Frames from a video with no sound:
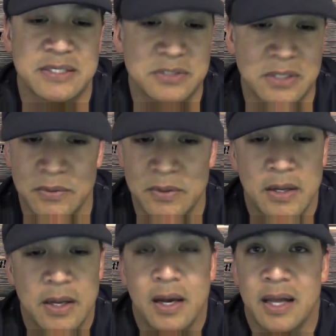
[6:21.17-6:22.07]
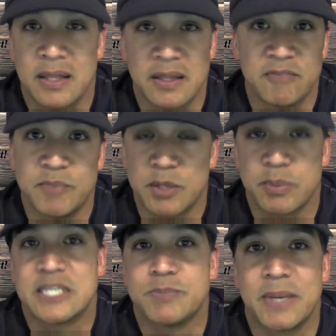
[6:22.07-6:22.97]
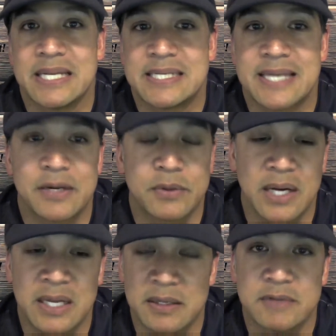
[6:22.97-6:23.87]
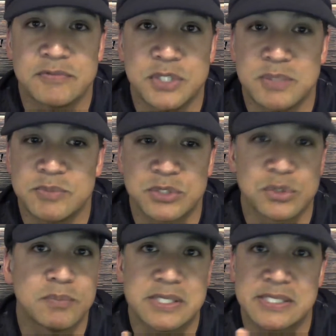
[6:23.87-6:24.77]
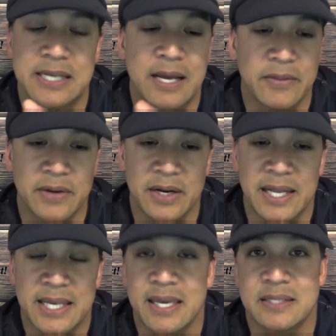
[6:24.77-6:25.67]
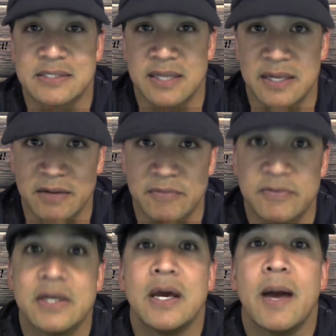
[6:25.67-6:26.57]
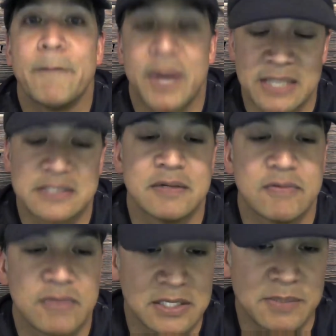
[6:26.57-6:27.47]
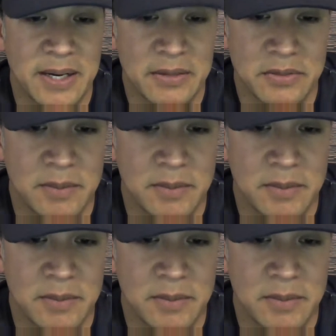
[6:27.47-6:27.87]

So I love Miller Place Bait and Tackle. I love Jim, Sue, and Misty down there, and I can't say enough positive things about them.